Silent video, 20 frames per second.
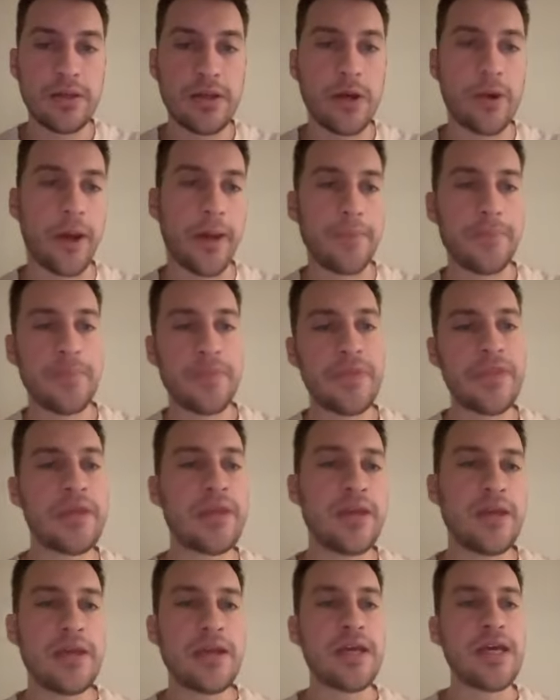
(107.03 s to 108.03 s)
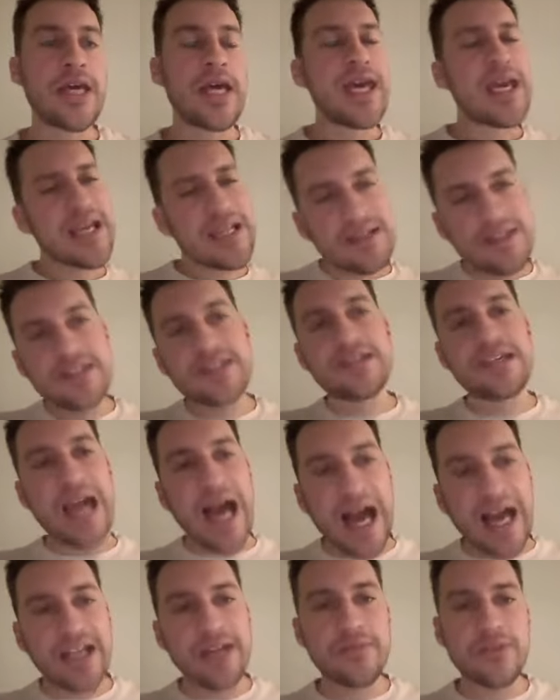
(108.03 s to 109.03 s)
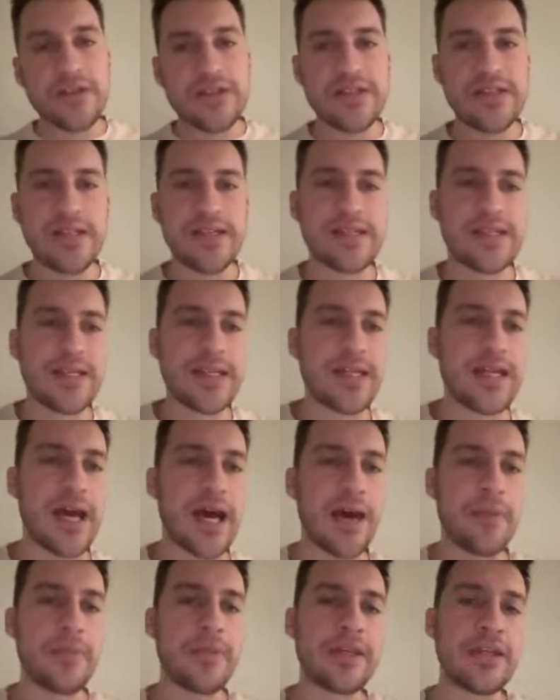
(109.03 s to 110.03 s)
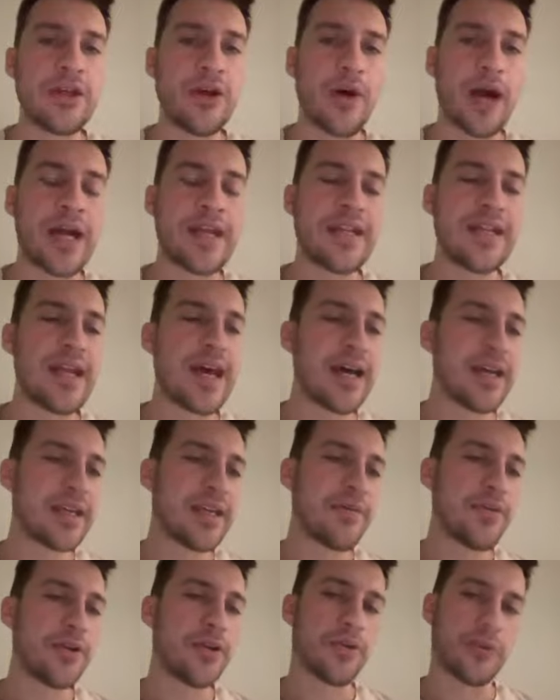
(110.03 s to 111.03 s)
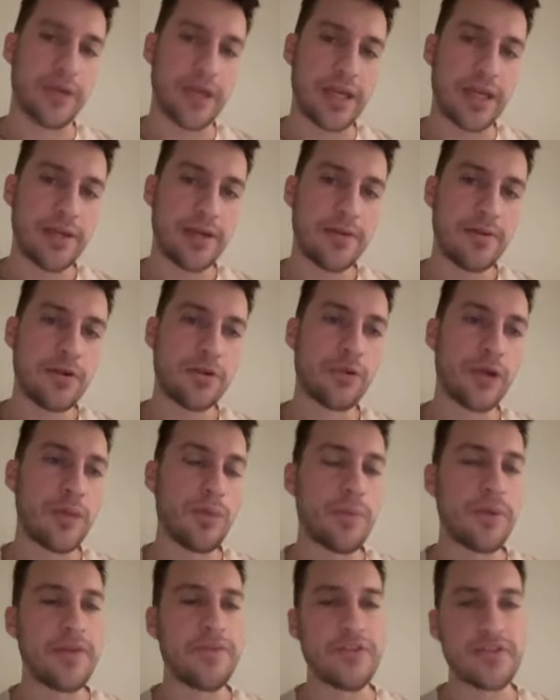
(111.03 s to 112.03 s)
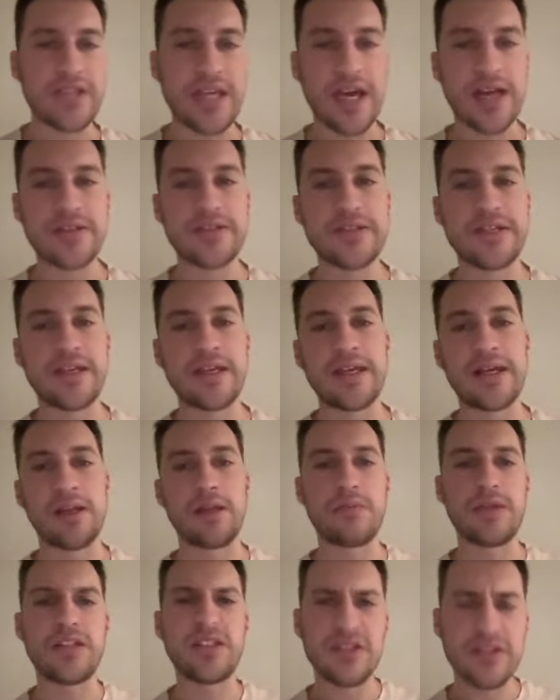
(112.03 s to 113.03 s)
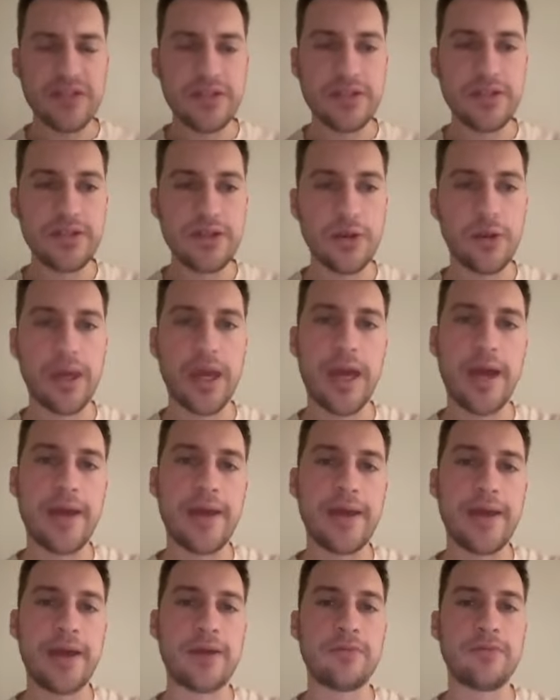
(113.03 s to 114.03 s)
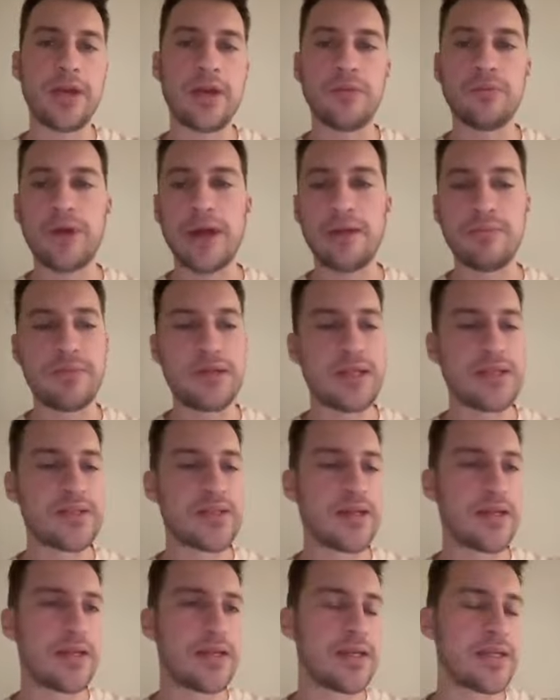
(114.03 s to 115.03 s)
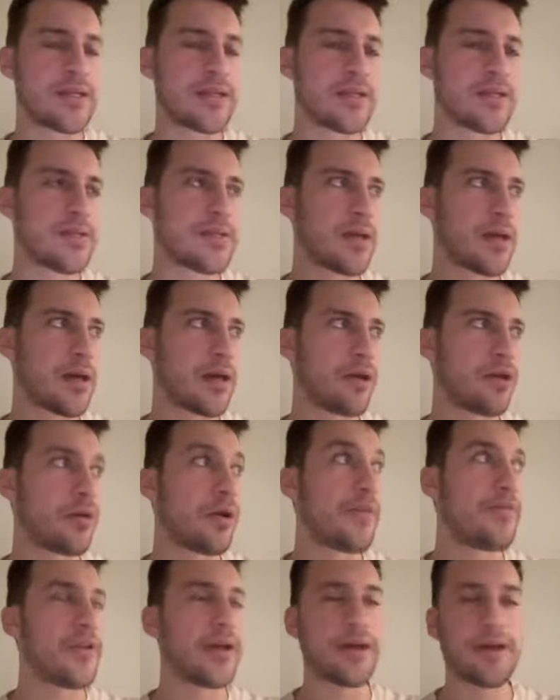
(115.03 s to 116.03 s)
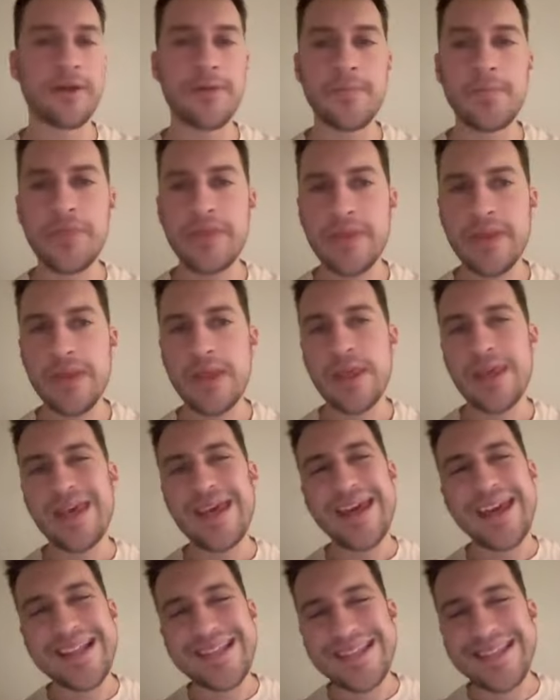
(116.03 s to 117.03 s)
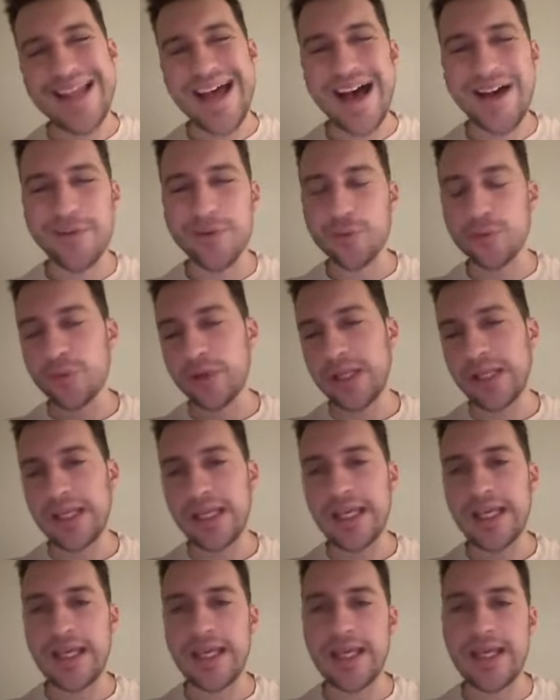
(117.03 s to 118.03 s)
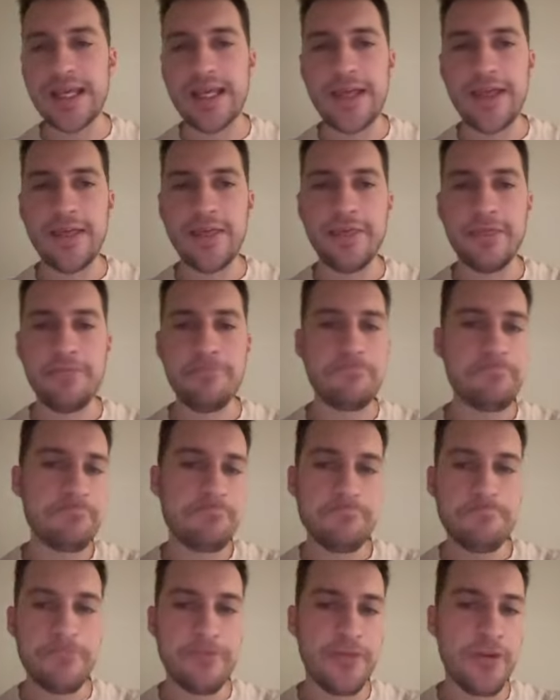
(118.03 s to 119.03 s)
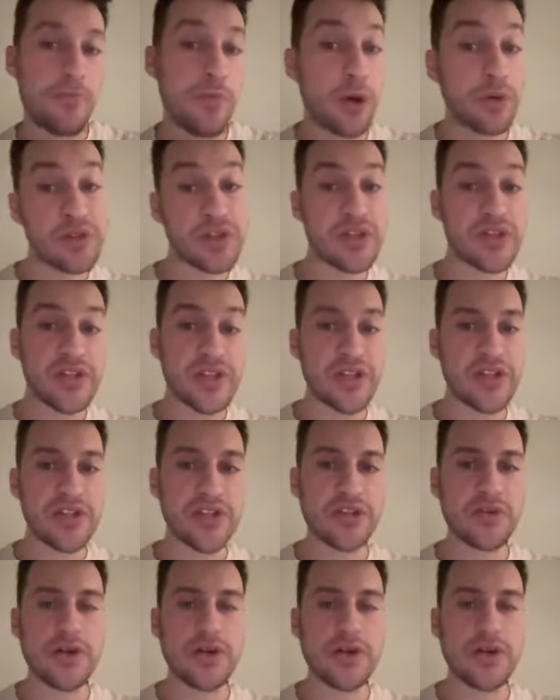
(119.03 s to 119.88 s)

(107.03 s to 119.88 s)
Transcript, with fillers: Okay. It's kind of consistent. Um, you know, I did not give it a green. Green would be fantastic. Yellow means it's okay, and and red means that it's uh, horrific it's not really the most consistent